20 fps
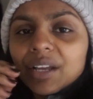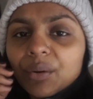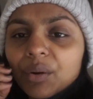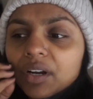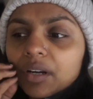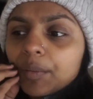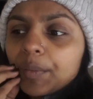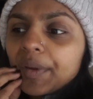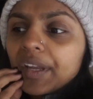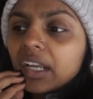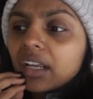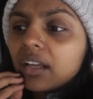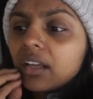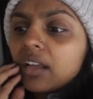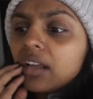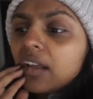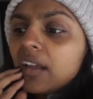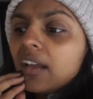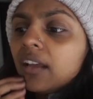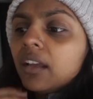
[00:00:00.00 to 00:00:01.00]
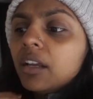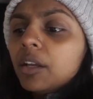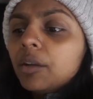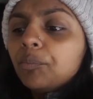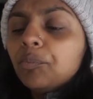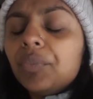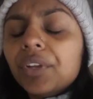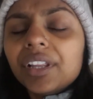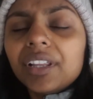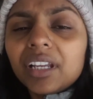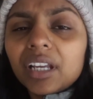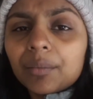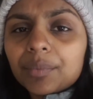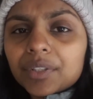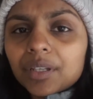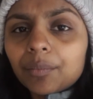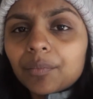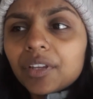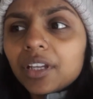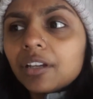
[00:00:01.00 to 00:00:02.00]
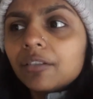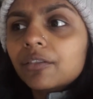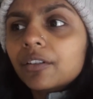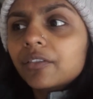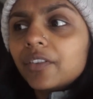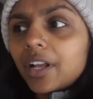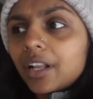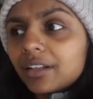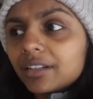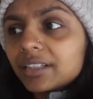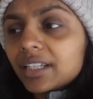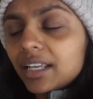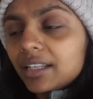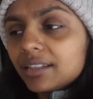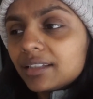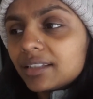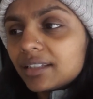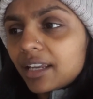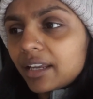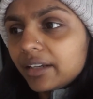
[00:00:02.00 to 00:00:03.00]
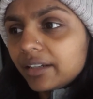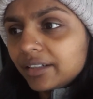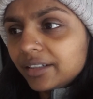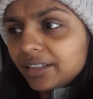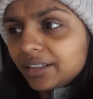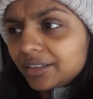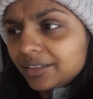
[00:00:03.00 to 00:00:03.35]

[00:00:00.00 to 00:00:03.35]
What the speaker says: I want to pick Billy up something for Valentine's Day.